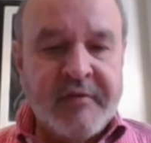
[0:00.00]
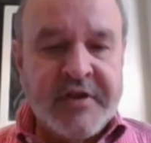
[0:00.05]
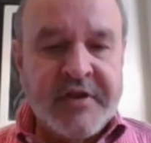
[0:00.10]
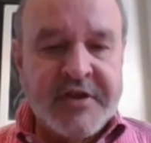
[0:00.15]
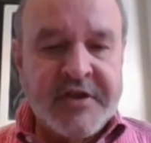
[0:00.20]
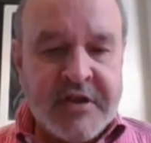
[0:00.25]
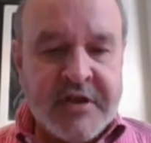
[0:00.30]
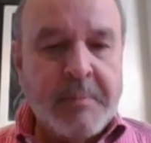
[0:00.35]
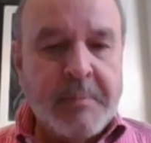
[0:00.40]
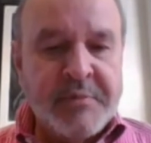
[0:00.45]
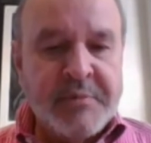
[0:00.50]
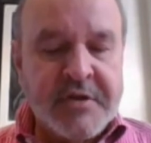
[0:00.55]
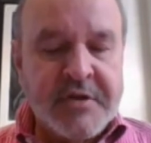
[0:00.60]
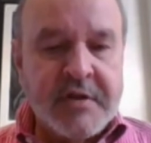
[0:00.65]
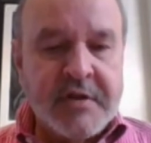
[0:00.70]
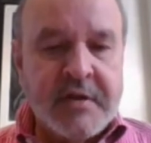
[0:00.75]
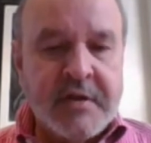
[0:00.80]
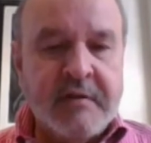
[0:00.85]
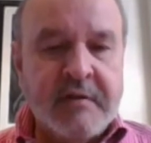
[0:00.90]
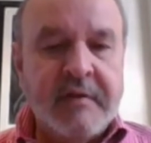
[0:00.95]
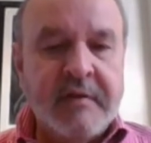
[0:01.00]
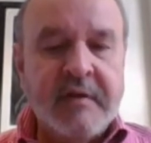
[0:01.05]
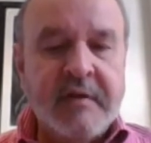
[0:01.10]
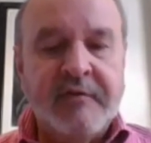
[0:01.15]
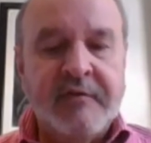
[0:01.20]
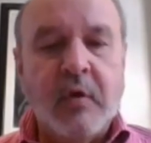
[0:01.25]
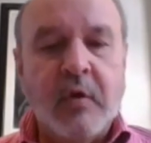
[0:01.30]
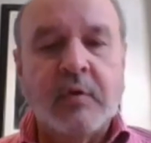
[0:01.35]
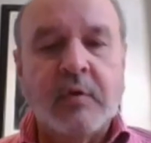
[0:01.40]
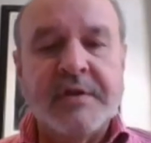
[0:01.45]
of its substantive
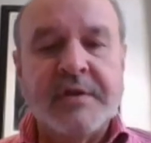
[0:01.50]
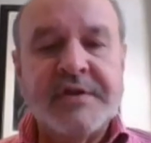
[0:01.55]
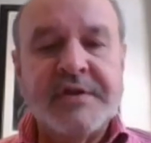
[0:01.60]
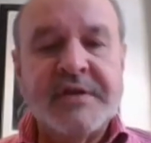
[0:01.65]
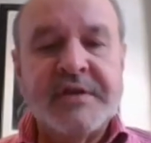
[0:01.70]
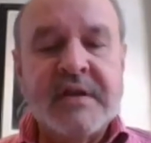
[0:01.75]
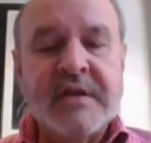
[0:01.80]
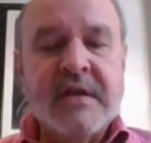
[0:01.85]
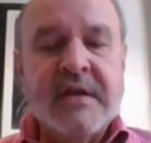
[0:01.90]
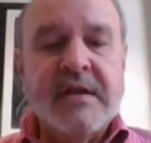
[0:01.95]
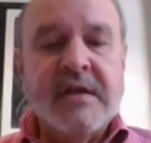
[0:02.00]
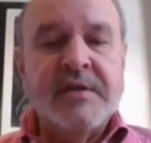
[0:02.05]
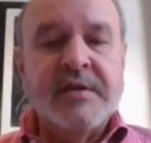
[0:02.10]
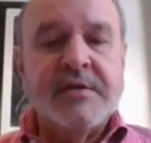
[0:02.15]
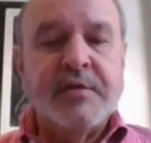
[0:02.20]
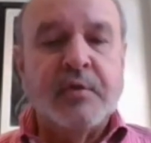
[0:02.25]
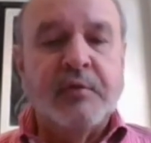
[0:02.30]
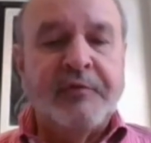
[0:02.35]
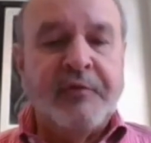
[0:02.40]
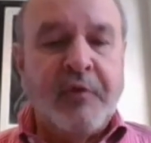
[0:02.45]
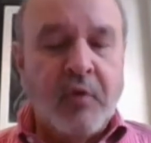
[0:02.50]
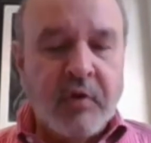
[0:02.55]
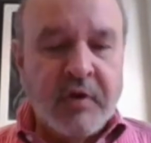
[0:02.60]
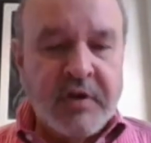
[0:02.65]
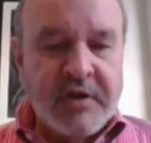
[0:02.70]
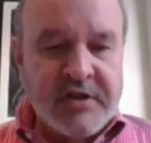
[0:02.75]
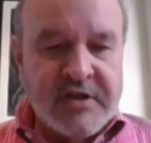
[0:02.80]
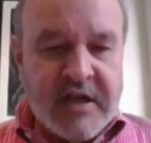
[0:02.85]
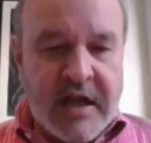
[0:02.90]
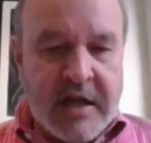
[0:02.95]
focus. So,
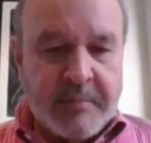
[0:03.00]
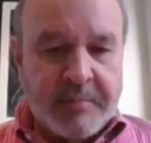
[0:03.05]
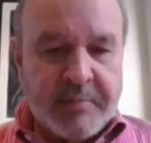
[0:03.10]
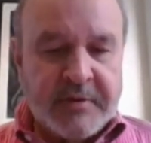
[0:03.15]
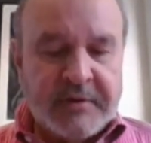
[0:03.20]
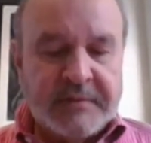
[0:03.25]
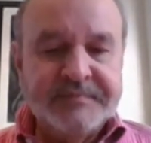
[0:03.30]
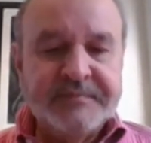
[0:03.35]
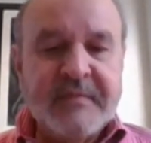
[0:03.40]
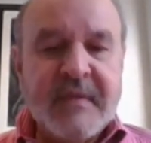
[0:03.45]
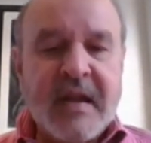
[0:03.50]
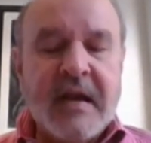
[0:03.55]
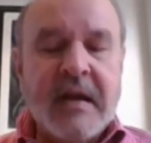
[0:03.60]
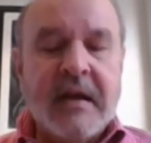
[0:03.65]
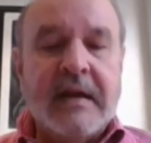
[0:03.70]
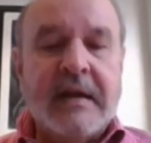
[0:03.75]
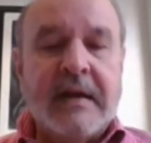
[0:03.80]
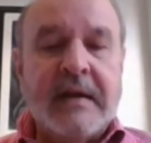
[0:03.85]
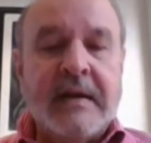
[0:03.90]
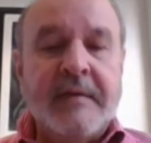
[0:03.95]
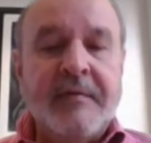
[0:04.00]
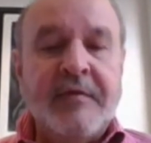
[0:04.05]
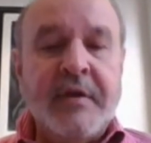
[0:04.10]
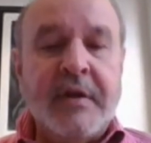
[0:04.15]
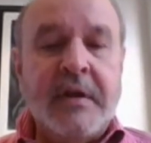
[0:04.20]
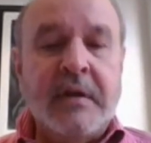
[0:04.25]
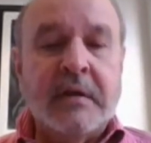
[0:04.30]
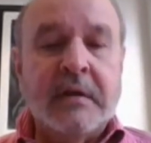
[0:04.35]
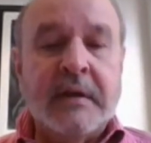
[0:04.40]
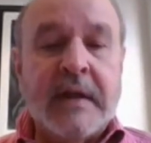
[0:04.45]
for example,
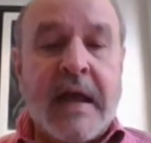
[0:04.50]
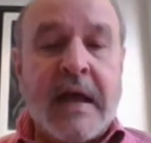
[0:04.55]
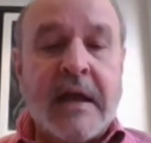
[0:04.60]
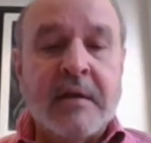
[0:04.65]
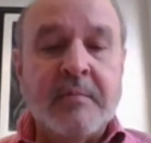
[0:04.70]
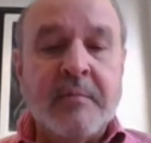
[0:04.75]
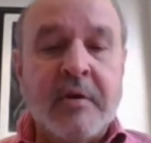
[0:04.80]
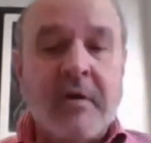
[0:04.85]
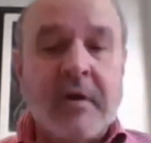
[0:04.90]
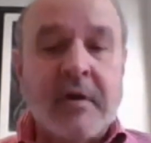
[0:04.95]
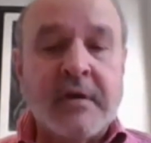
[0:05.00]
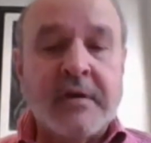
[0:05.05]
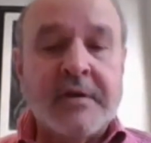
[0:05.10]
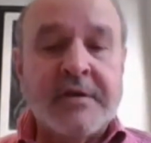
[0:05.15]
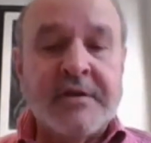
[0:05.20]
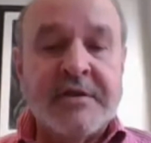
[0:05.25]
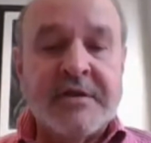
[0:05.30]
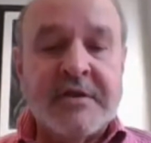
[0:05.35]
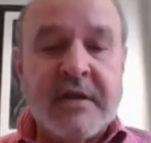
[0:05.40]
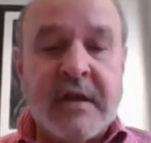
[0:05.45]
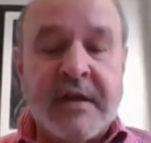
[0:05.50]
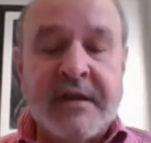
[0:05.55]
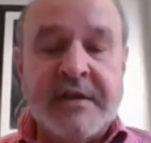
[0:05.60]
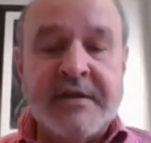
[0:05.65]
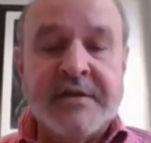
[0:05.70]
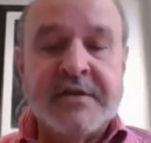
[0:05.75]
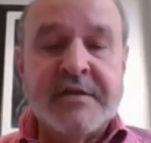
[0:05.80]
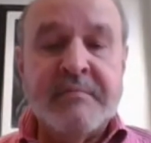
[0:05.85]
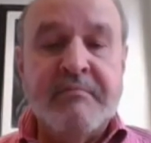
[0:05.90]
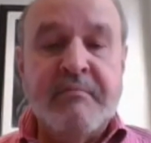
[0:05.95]
the Latin American
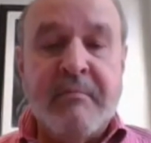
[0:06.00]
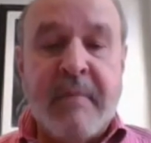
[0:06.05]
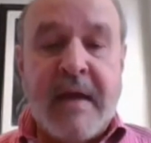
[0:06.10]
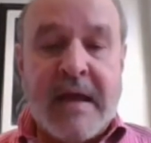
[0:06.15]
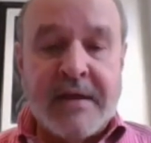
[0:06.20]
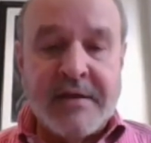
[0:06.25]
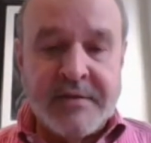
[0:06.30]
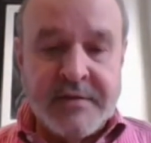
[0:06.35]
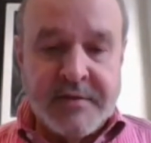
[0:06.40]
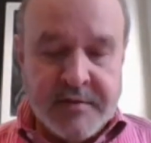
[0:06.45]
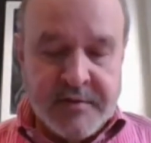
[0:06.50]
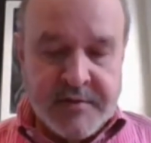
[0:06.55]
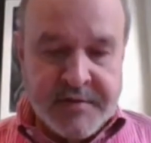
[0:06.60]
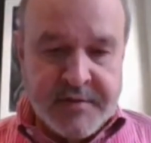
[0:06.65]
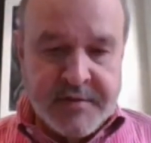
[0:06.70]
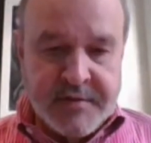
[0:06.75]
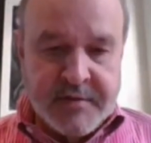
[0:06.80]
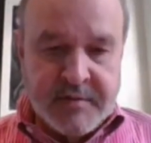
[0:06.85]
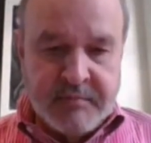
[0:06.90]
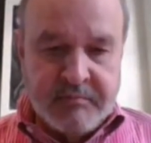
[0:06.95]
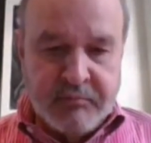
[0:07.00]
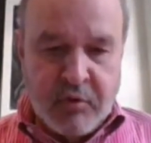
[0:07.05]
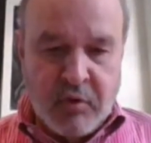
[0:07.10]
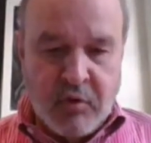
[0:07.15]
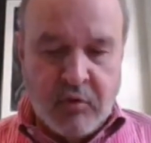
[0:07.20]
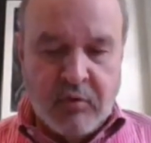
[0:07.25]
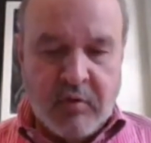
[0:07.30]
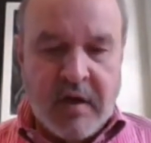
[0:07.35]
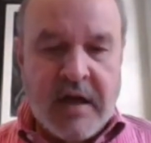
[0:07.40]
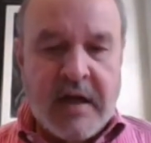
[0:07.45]
Studies Master's
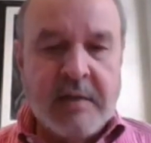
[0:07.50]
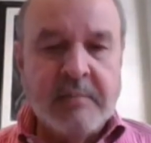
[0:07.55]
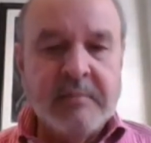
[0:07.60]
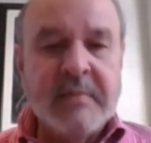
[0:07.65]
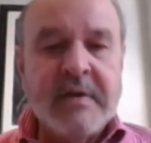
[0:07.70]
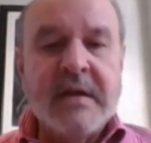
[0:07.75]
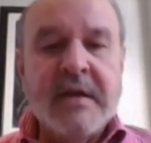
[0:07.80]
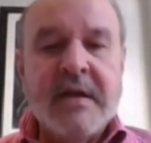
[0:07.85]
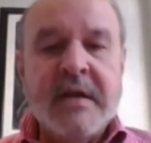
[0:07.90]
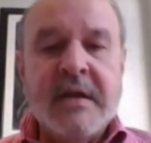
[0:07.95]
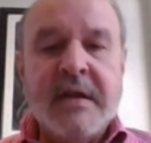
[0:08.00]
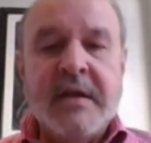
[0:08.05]
program